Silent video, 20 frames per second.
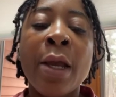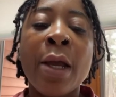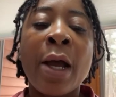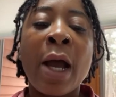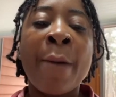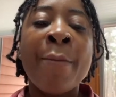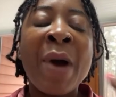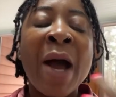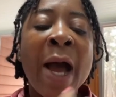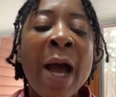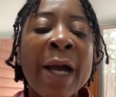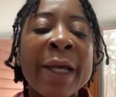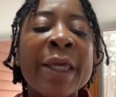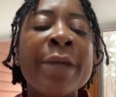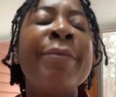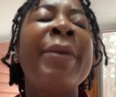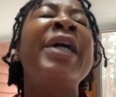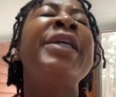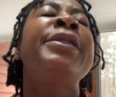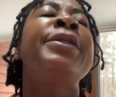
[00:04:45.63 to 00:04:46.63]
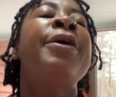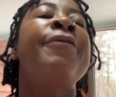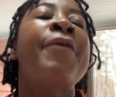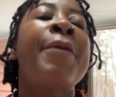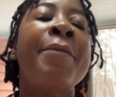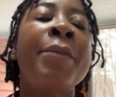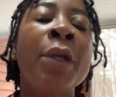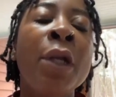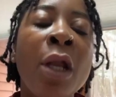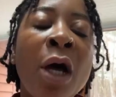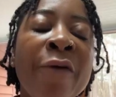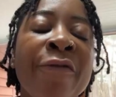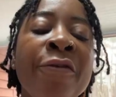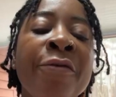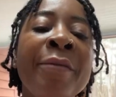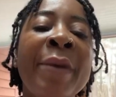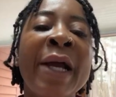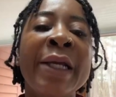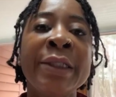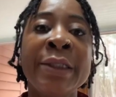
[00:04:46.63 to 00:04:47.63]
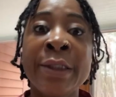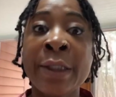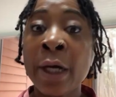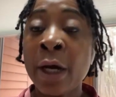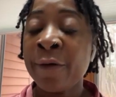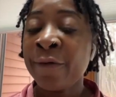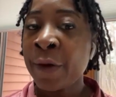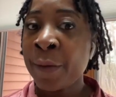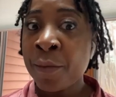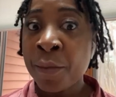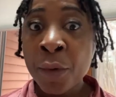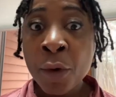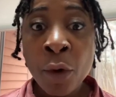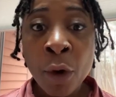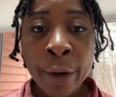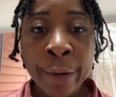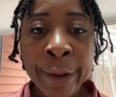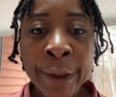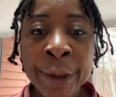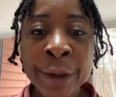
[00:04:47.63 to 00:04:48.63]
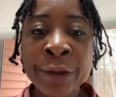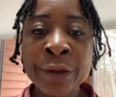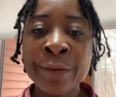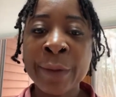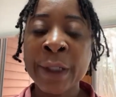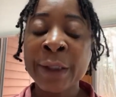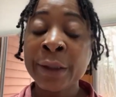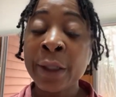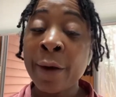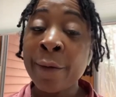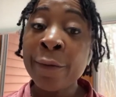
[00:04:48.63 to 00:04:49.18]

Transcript: I'm hugging myself. I'm loving myself. I'm pouring into myself.